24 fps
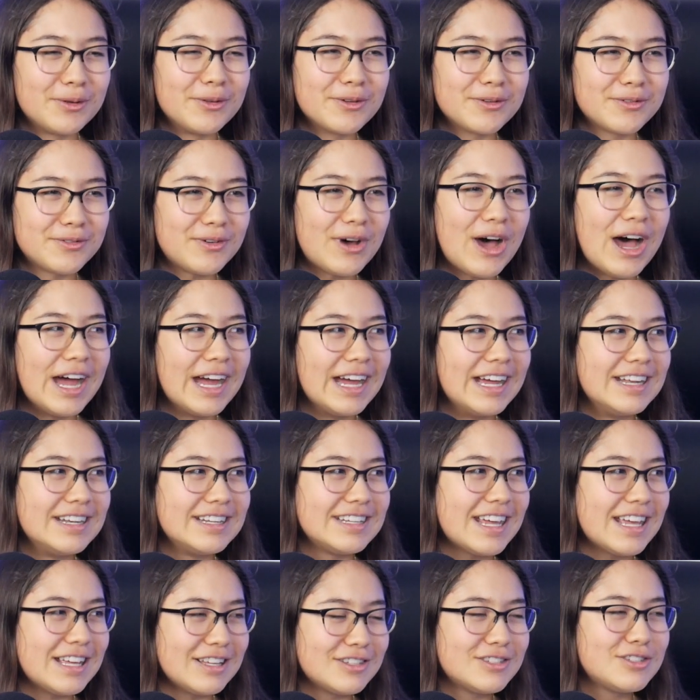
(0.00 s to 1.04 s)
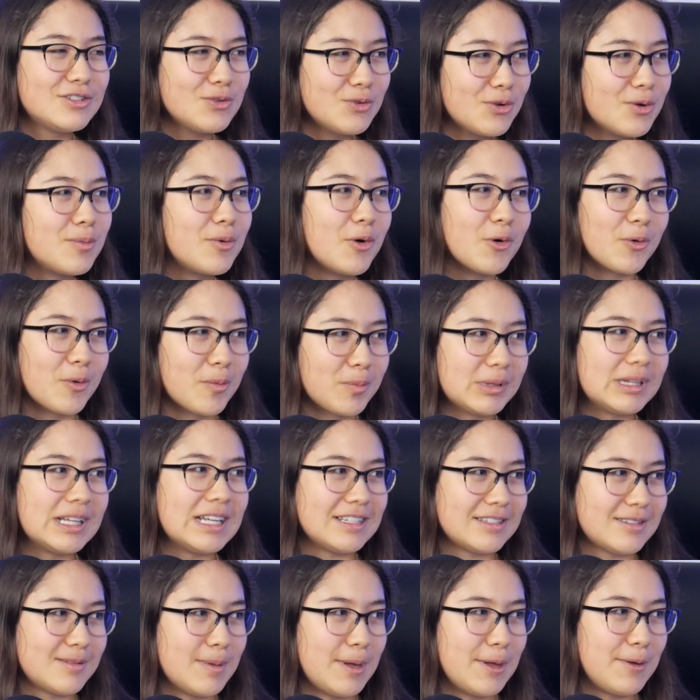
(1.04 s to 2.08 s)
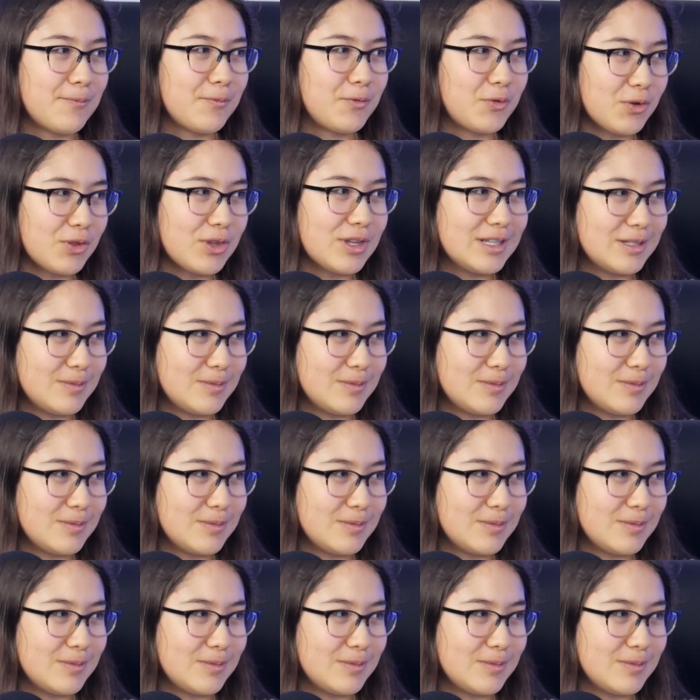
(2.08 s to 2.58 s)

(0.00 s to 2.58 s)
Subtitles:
to find a suitable replacement for these